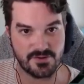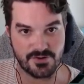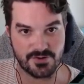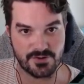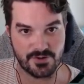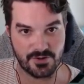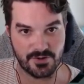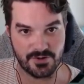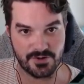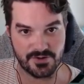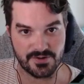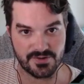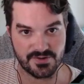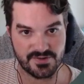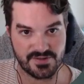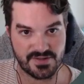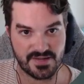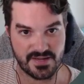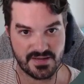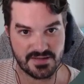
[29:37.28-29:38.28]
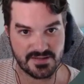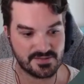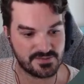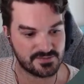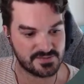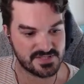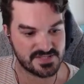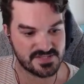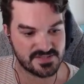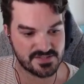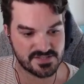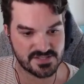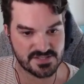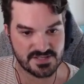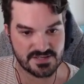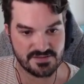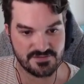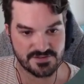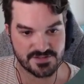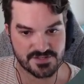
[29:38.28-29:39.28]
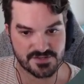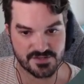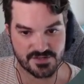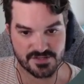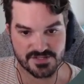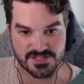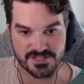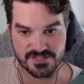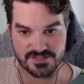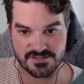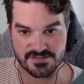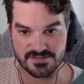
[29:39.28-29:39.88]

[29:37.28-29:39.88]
No. Any other research in infrastructure?